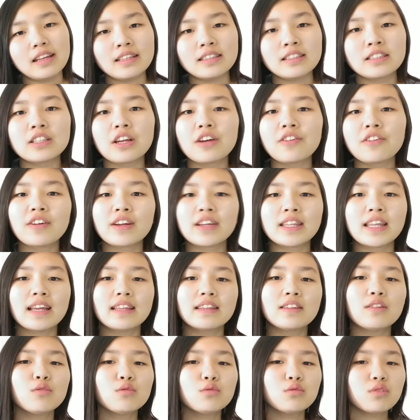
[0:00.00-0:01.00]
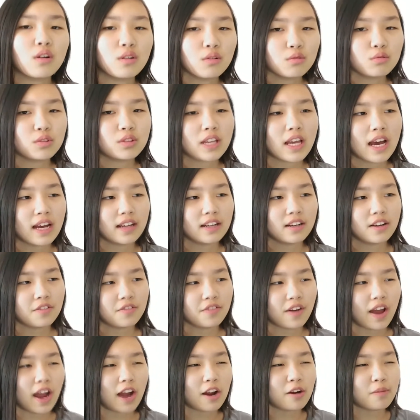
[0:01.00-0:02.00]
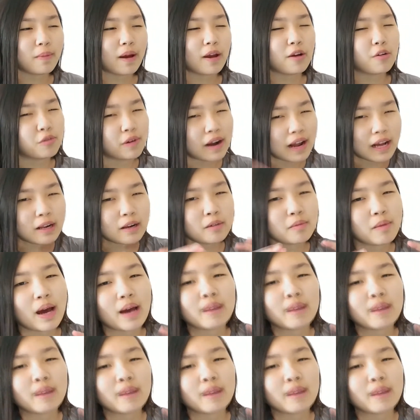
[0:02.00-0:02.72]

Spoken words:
and stuff like that. Those kind of are my realm.